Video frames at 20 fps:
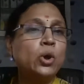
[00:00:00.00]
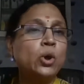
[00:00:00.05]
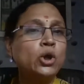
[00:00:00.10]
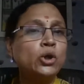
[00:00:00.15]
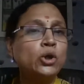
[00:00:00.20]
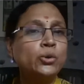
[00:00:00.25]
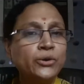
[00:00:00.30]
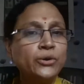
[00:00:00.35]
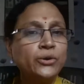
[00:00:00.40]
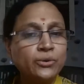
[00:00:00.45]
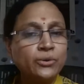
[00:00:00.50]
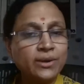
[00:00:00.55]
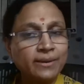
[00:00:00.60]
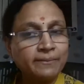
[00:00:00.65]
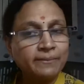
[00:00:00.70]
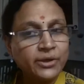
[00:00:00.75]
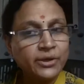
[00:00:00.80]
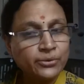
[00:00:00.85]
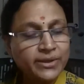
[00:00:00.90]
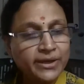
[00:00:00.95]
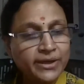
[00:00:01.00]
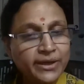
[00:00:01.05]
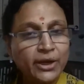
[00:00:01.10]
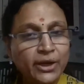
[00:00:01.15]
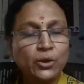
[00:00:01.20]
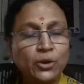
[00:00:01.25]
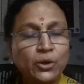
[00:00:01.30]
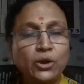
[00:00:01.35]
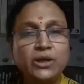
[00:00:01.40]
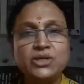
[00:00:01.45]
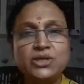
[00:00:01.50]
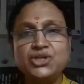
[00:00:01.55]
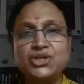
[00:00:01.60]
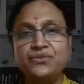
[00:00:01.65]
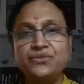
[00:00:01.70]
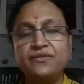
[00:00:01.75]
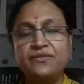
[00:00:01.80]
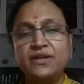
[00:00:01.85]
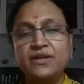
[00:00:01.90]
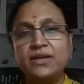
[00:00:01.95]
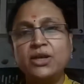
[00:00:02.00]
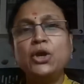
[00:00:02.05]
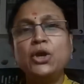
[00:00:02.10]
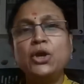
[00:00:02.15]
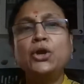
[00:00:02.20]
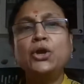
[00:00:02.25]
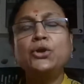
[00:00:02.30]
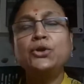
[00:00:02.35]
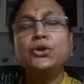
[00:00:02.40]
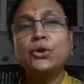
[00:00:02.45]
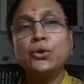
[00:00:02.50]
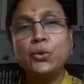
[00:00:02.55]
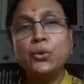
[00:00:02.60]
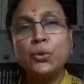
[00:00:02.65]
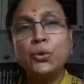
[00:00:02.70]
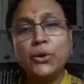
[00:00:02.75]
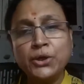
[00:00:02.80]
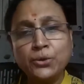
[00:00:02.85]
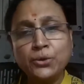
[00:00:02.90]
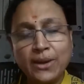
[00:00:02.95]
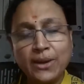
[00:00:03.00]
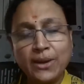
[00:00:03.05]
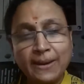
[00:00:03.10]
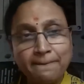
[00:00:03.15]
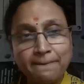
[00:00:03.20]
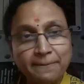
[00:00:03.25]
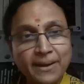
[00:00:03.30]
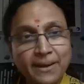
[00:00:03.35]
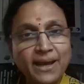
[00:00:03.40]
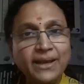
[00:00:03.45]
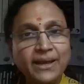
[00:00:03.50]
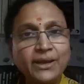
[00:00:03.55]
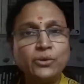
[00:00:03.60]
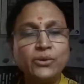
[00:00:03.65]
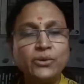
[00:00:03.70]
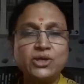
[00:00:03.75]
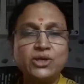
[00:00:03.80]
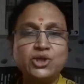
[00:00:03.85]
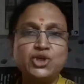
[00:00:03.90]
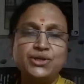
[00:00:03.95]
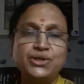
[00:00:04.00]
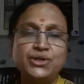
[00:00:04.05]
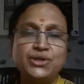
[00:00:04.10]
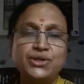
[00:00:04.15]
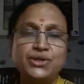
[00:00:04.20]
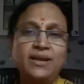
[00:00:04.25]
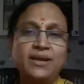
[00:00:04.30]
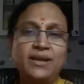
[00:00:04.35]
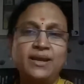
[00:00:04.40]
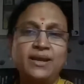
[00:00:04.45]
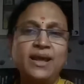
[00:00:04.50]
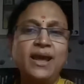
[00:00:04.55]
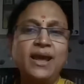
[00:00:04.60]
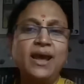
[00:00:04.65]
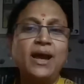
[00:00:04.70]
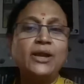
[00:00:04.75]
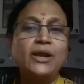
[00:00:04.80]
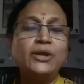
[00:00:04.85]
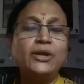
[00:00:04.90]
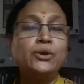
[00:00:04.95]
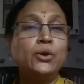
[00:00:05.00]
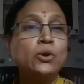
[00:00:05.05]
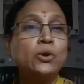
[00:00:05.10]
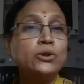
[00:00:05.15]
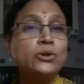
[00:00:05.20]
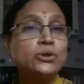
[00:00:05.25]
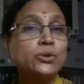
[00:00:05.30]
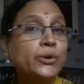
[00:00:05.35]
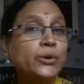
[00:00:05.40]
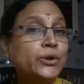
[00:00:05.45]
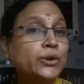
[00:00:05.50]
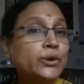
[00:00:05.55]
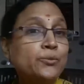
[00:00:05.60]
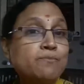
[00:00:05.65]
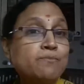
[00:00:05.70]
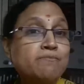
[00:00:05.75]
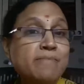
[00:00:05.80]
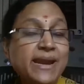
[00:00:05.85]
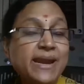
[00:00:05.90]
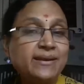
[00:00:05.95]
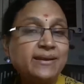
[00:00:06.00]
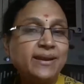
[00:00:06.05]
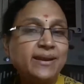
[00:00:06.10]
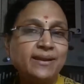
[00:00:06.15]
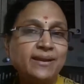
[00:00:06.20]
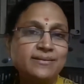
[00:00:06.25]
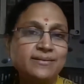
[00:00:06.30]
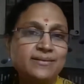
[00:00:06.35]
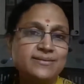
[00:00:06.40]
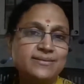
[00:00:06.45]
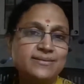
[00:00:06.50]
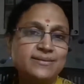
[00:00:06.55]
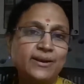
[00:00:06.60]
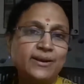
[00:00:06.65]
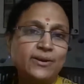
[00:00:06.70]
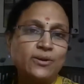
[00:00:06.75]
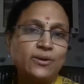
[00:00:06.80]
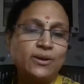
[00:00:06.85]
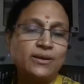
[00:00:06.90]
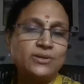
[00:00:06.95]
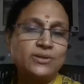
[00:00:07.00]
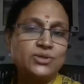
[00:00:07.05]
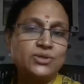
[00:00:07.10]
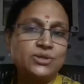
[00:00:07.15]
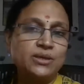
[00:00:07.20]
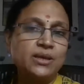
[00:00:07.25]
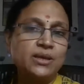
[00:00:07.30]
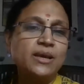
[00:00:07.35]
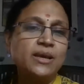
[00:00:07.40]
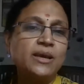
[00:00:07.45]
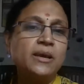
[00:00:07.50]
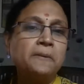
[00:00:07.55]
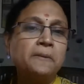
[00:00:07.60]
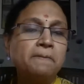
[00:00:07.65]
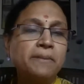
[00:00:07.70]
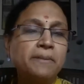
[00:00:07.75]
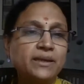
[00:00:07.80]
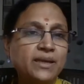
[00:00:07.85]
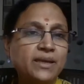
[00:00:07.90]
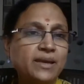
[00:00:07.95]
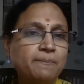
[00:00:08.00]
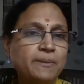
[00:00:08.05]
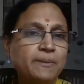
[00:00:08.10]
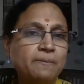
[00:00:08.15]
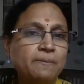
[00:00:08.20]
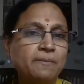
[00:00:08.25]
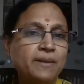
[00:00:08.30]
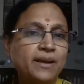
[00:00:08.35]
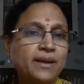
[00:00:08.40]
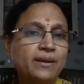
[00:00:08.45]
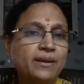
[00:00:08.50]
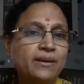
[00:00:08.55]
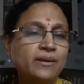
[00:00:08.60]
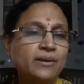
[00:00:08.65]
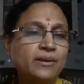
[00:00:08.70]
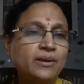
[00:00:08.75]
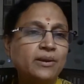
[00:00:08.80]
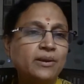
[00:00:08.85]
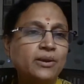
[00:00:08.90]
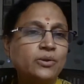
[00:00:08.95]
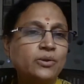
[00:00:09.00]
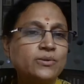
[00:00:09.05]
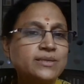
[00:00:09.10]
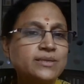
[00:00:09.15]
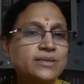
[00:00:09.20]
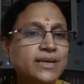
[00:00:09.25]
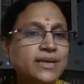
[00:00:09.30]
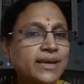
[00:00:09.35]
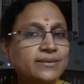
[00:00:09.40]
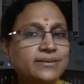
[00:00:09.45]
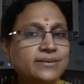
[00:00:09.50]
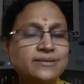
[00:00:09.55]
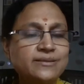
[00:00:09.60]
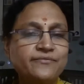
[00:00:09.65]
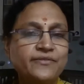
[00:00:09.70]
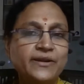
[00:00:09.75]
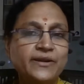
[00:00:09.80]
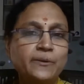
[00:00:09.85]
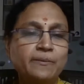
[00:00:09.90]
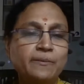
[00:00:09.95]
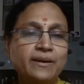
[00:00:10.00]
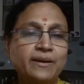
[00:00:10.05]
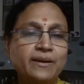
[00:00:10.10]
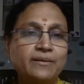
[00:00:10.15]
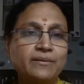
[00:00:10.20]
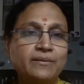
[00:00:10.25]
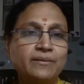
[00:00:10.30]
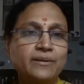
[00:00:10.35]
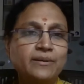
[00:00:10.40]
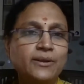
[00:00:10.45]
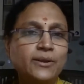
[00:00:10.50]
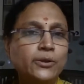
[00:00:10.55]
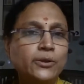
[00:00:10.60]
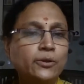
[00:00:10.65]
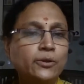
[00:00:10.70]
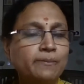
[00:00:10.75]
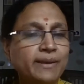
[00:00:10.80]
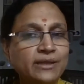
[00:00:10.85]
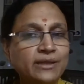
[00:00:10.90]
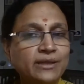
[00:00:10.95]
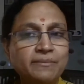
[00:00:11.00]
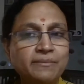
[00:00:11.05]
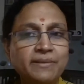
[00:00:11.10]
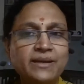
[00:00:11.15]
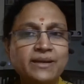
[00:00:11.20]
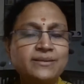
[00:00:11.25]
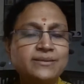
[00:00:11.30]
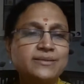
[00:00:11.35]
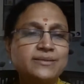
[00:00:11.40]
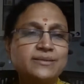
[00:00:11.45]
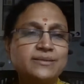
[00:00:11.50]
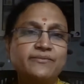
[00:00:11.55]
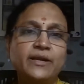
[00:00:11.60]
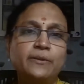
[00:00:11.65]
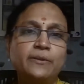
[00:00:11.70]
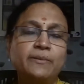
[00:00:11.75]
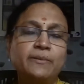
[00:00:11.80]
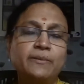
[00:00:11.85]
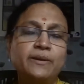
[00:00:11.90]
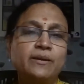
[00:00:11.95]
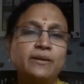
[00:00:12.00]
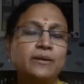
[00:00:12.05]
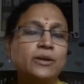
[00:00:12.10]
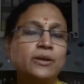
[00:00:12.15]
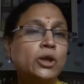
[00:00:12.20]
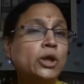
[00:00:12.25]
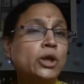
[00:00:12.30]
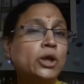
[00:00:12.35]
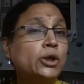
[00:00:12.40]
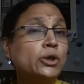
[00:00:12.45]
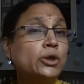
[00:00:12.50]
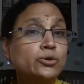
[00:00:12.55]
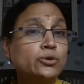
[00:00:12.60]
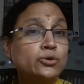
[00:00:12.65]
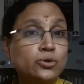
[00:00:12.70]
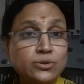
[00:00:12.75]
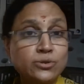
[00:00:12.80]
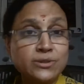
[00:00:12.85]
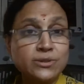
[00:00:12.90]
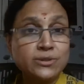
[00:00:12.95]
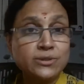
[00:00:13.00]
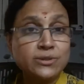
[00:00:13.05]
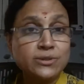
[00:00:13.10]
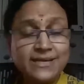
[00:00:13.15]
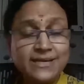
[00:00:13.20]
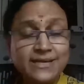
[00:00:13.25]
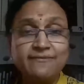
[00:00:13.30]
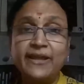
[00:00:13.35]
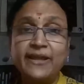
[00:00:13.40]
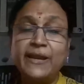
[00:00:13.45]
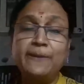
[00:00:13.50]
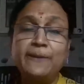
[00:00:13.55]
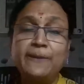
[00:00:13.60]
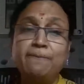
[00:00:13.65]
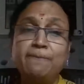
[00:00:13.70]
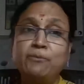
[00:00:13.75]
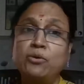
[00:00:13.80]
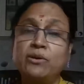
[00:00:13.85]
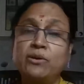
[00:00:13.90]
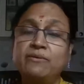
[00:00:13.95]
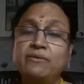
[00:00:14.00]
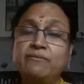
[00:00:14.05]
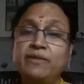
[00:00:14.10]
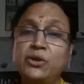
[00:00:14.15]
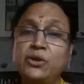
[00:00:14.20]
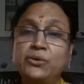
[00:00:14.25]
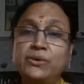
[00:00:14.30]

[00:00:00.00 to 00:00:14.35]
all going to come into the technology world. You are going to apply your engineering. You're also going to maintain this technology. But keep in mind, your science is fundamental, mathematics is fundamental. The society is very important